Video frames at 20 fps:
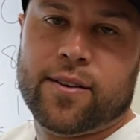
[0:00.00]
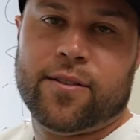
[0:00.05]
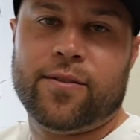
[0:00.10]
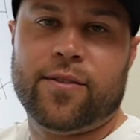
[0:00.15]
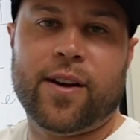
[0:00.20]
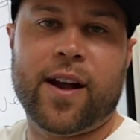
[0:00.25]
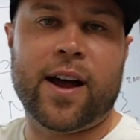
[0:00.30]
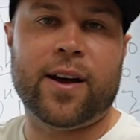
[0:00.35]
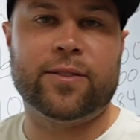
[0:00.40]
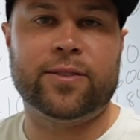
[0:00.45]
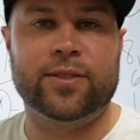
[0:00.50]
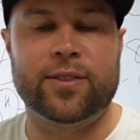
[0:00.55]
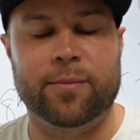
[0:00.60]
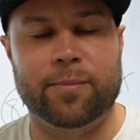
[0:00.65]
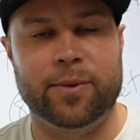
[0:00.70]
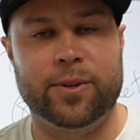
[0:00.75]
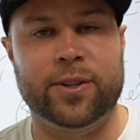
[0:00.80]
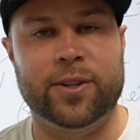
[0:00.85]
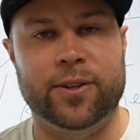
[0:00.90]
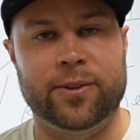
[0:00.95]
for house
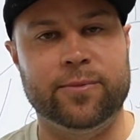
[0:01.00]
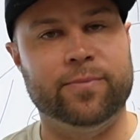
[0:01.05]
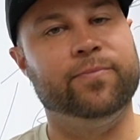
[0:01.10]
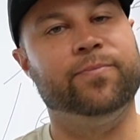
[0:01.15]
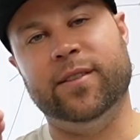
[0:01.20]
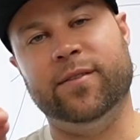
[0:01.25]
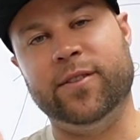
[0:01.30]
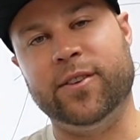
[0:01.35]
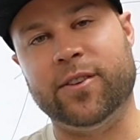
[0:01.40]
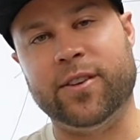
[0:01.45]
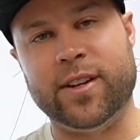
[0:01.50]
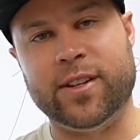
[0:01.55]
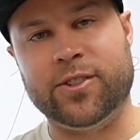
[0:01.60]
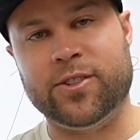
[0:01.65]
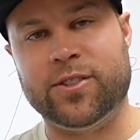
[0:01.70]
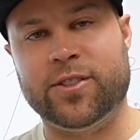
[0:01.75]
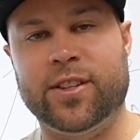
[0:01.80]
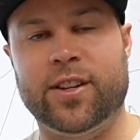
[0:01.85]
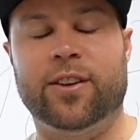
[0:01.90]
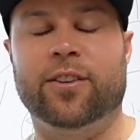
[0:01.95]
number 2. If you're
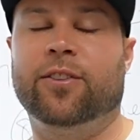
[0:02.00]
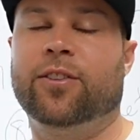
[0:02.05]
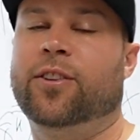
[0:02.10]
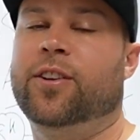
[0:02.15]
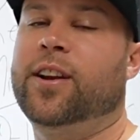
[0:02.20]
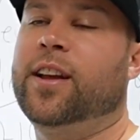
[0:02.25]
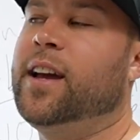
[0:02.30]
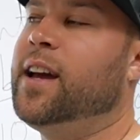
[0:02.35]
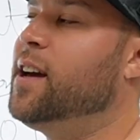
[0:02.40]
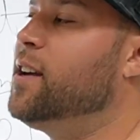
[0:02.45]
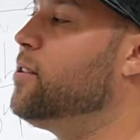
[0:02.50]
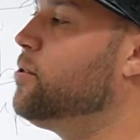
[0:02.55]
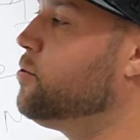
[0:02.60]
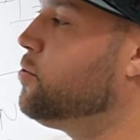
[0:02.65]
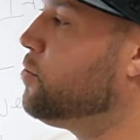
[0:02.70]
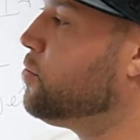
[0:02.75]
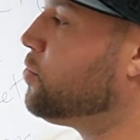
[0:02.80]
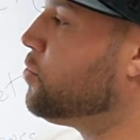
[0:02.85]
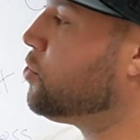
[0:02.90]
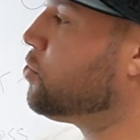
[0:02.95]
interested in learning how to
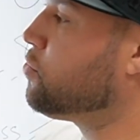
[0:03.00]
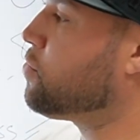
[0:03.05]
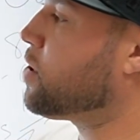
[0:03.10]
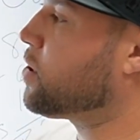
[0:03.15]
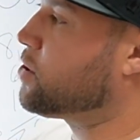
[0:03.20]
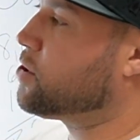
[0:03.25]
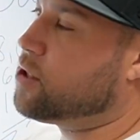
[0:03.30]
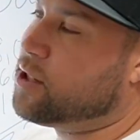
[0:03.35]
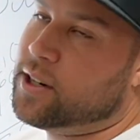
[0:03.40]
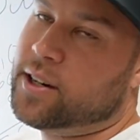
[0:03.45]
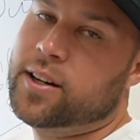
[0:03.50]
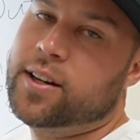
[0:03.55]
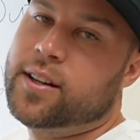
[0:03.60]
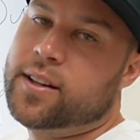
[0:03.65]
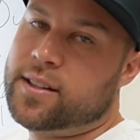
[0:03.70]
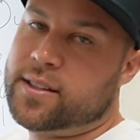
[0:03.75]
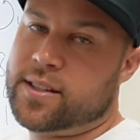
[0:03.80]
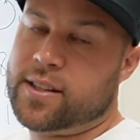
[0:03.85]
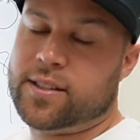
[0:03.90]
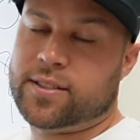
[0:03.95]
structure
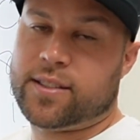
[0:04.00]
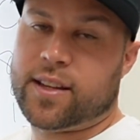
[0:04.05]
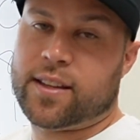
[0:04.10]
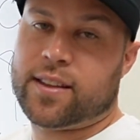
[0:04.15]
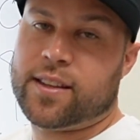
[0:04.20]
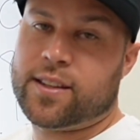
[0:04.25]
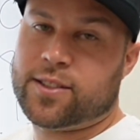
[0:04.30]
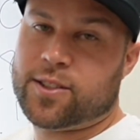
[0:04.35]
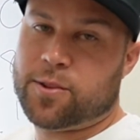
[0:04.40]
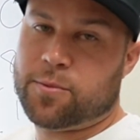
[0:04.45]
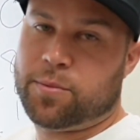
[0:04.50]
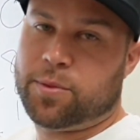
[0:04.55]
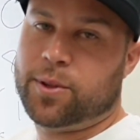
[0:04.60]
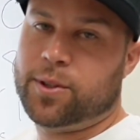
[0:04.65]
deals like this,